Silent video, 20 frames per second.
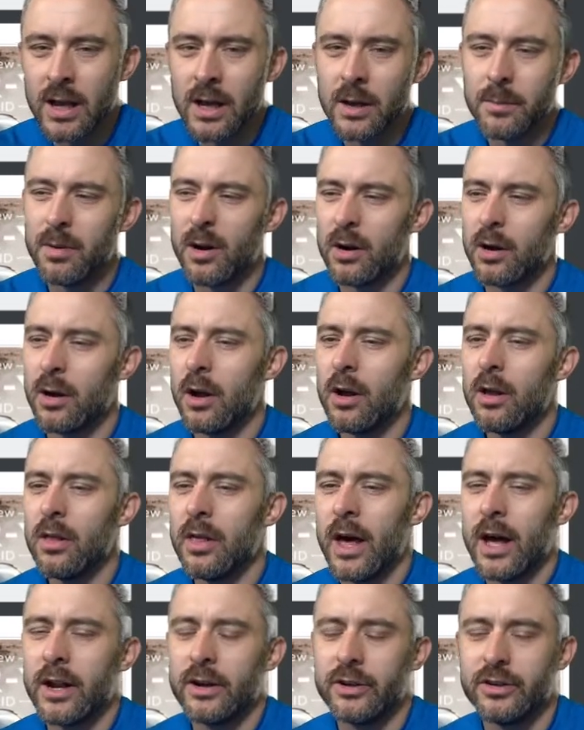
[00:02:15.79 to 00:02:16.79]
But all of
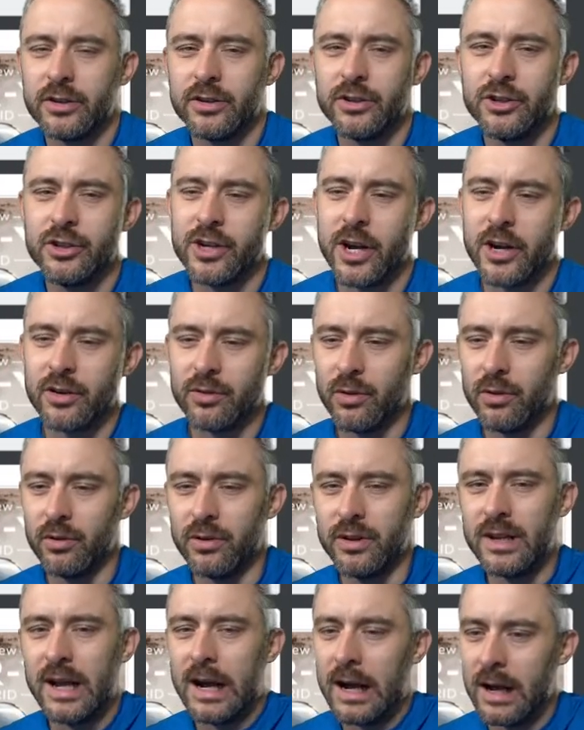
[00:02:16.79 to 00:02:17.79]
that is just general
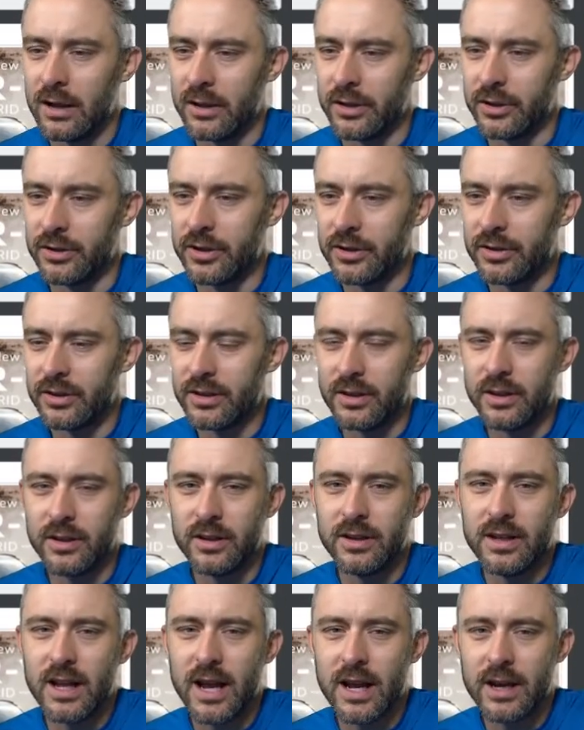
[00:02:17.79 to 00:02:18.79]
knowledge. It's
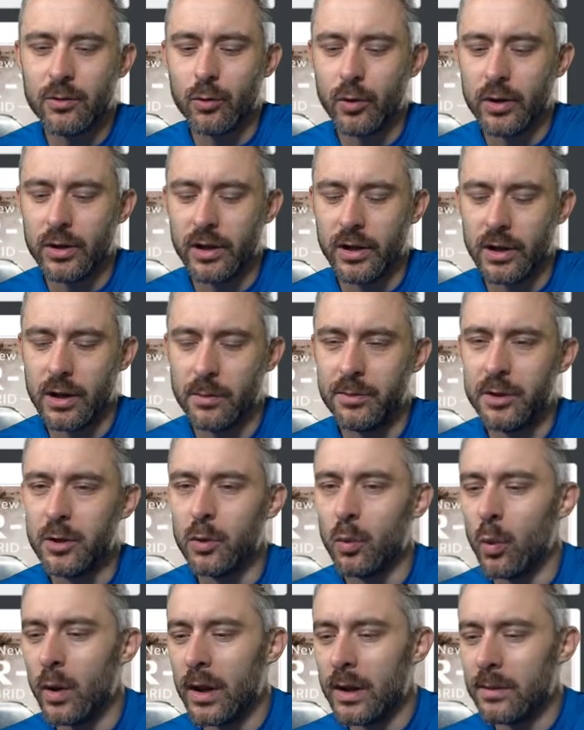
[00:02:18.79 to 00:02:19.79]
not going to help you
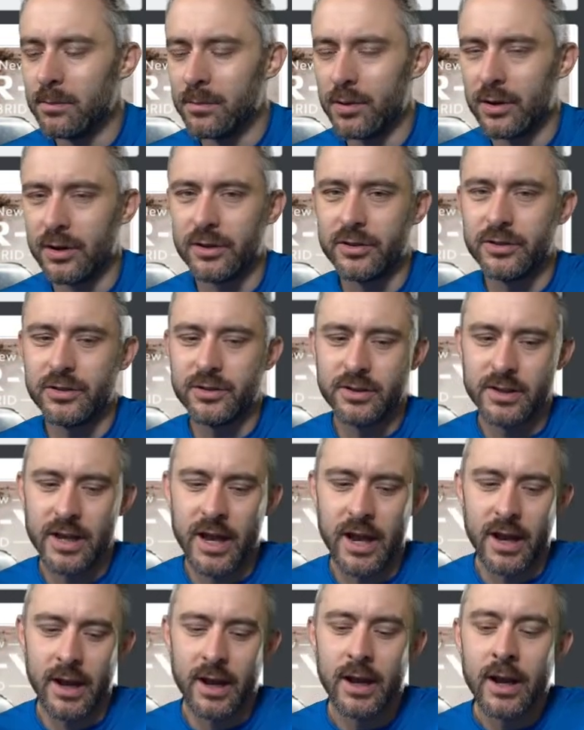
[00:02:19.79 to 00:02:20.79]
win per
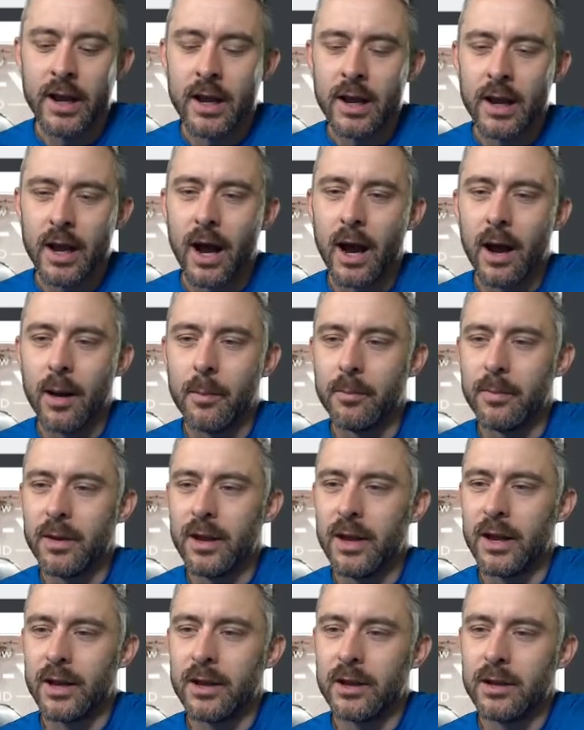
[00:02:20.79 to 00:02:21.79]
se.
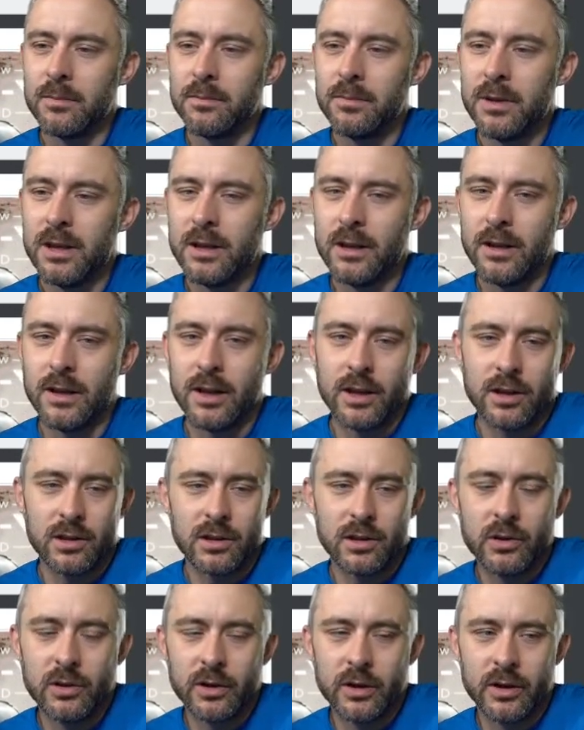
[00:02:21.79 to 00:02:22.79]
It could be
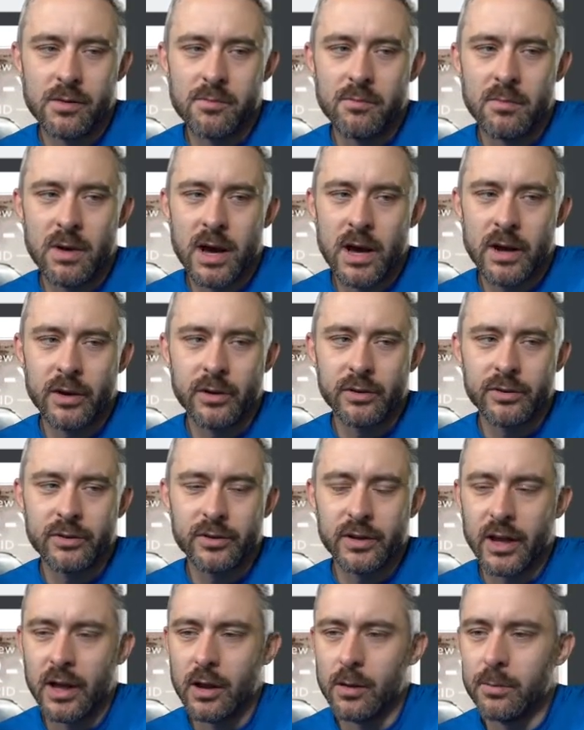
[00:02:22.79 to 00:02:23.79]
included in models
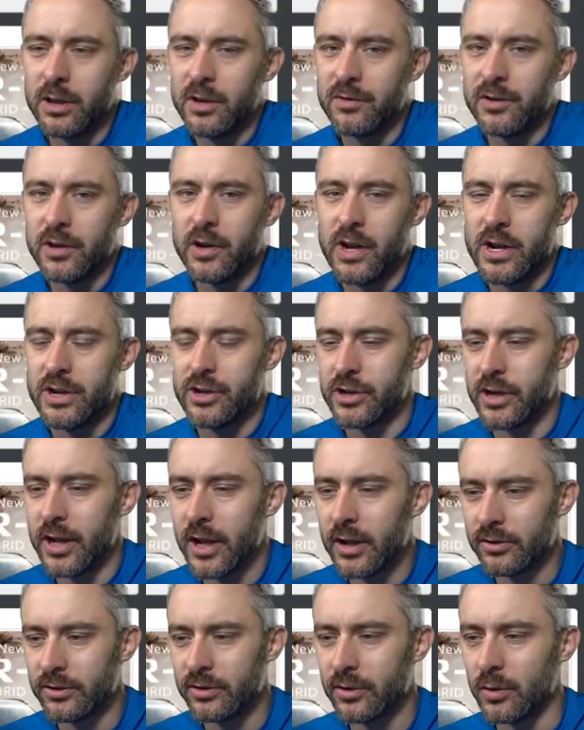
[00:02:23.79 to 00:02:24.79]
to help give you a
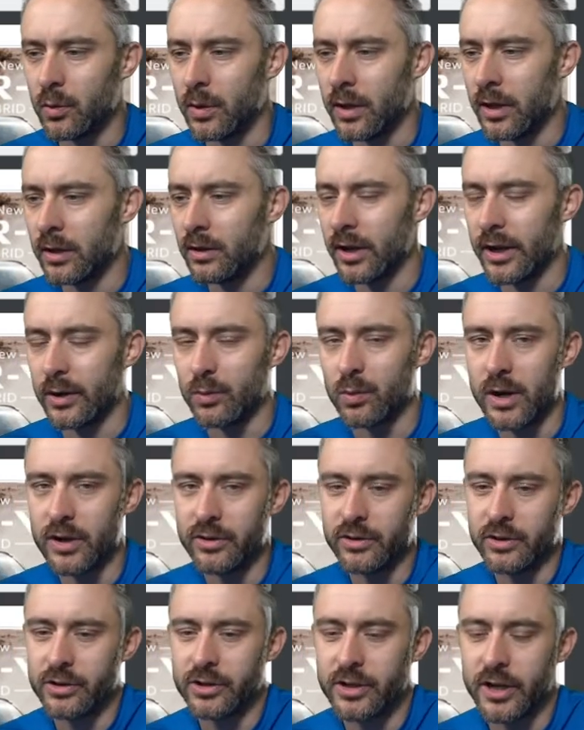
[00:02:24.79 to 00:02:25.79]
chance to win, like raise
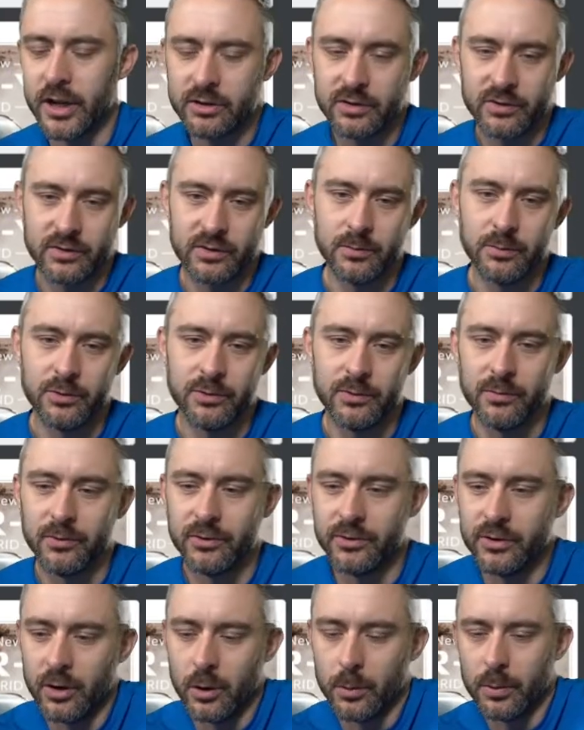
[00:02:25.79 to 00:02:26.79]
your chances from
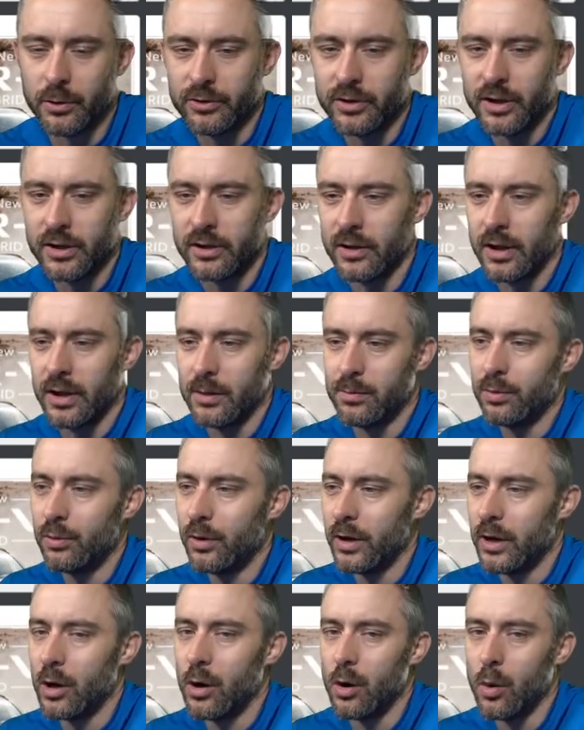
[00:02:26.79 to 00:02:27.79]
0% to like
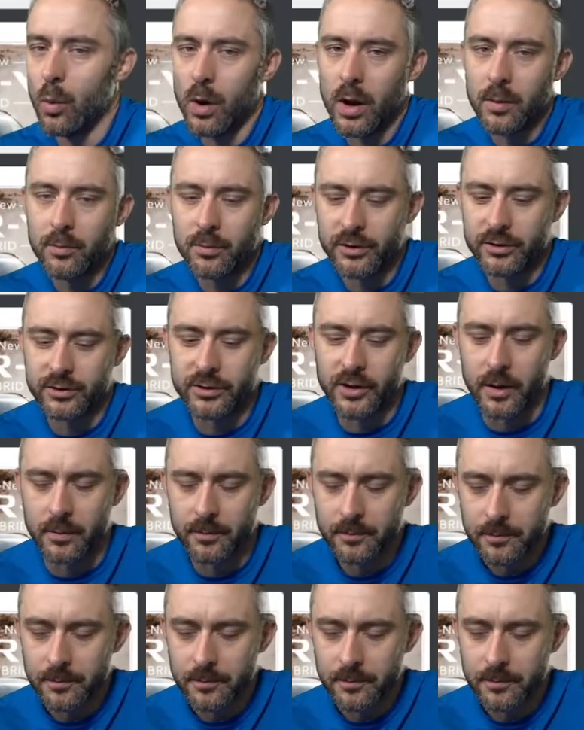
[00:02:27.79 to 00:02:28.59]
0.01%.